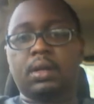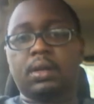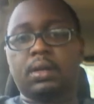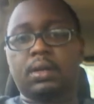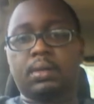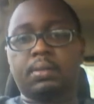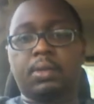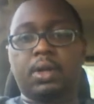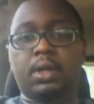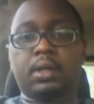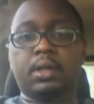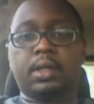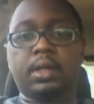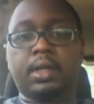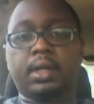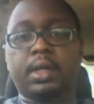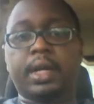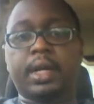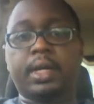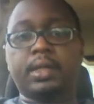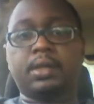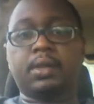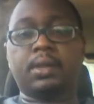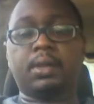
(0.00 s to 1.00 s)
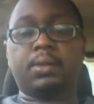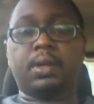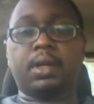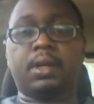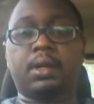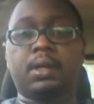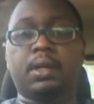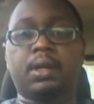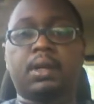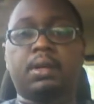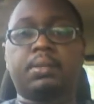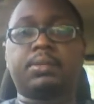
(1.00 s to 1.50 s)
Good morning, class. You're
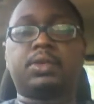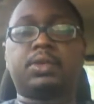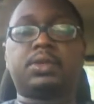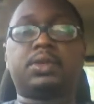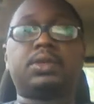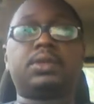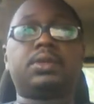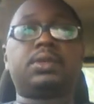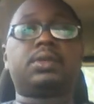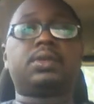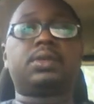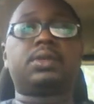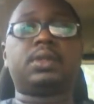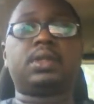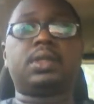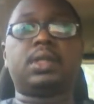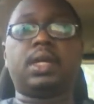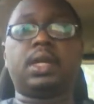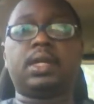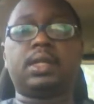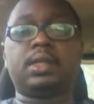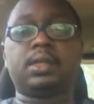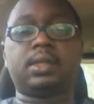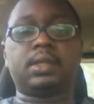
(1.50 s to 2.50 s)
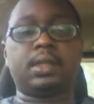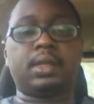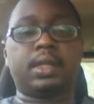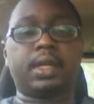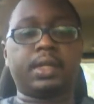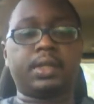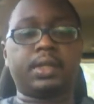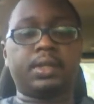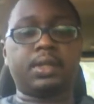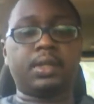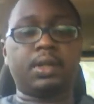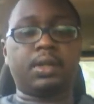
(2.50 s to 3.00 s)
welcome to today's
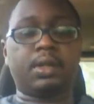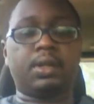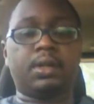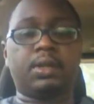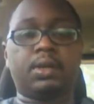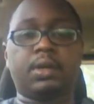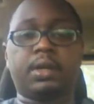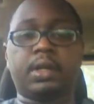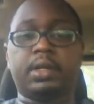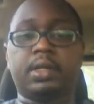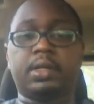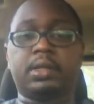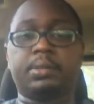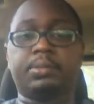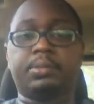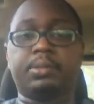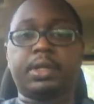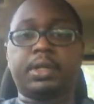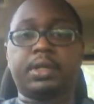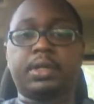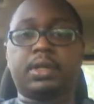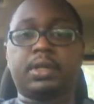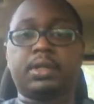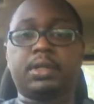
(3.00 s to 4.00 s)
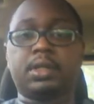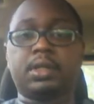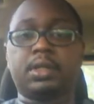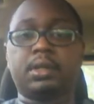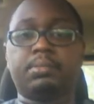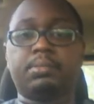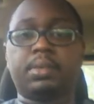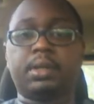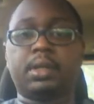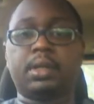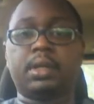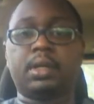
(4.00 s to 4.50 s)
lecture on
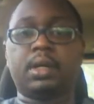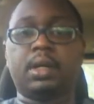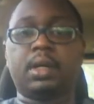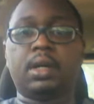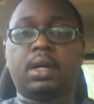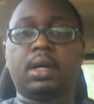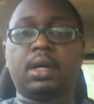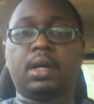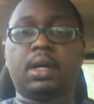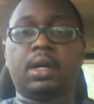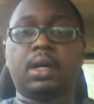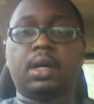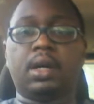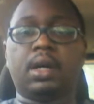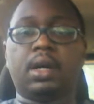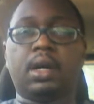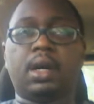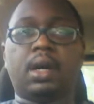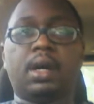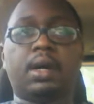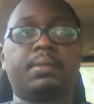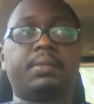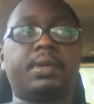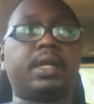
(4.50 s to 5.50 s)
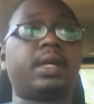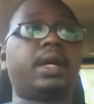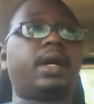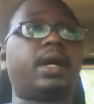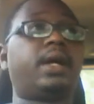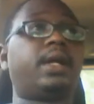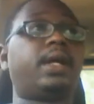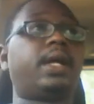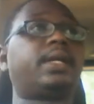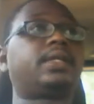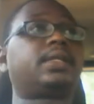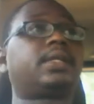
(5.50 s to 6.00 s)
entrepreneurship. In
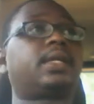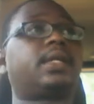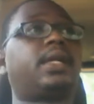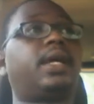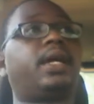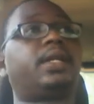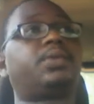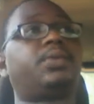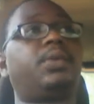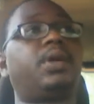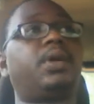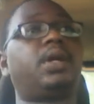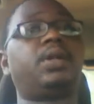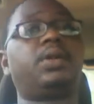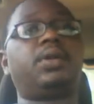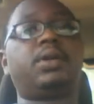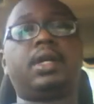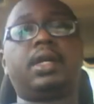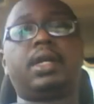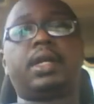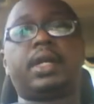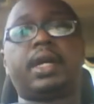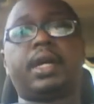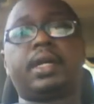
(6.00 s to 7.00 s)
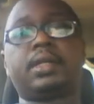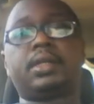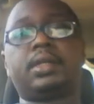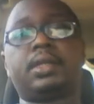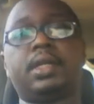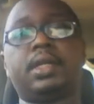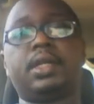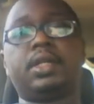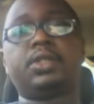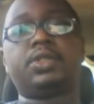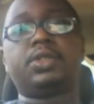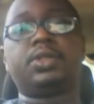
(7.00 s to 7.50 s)
our last class, we were looking at
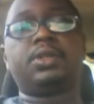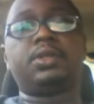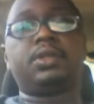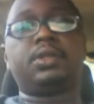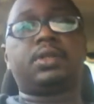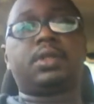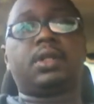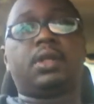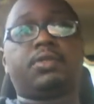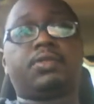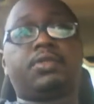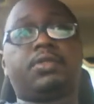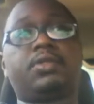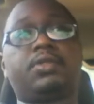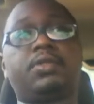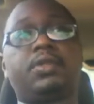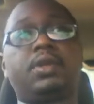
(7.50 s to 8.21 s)
the issues of